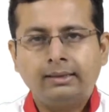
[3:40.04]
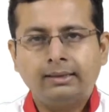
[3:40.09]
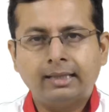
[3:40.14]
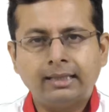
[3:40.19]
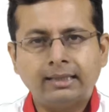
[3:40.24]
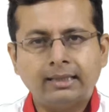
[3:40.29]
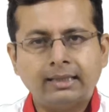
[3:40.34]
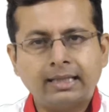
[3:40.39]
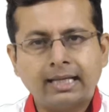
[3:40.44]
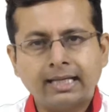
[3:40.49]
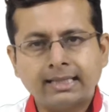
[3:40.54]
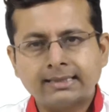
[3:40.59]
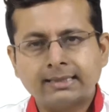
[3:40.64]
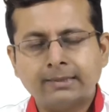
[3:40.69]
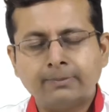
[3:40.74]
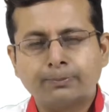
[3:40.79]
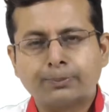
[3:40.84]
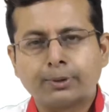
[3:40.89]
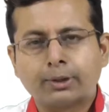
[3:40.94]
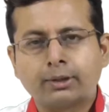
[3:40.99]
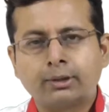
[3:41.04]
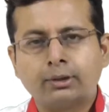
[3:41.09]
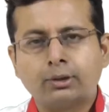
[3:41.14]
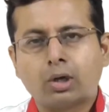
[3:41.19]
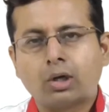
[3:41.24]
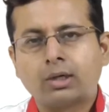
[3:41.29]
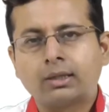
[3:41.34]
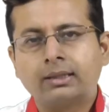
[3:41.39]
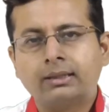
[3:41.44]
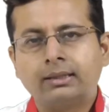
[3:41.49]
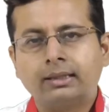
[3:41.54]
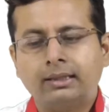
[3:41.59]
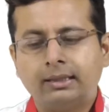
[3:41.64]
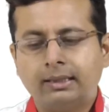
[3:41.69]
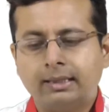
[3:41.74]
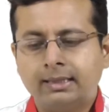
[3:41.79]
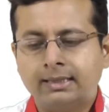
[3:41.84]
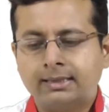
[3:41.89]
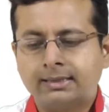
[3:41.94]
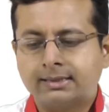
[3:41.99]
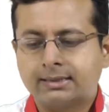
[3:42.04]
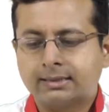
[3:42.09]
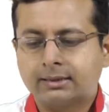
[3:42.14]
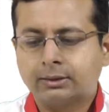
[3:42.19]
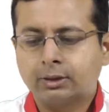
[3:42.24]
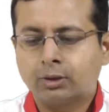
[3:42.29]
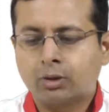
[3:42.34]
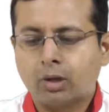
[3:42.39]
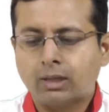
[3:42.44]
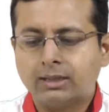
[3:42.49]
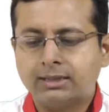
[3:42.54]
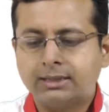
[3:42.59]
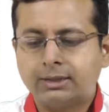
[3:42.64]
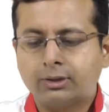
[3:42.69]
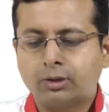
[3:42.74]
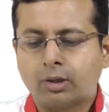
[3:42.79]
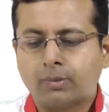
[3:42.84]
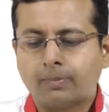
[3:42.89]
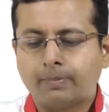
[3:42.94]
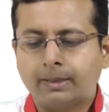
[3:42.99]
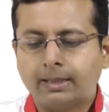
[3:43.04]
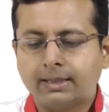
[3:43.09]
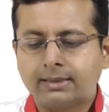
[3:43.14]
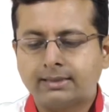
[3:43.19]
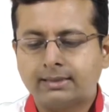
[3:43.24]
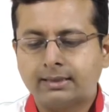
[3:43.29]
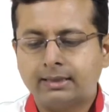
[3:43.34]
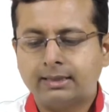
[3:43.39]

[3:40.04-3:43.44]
Then the next important organelle is the Golgi complex.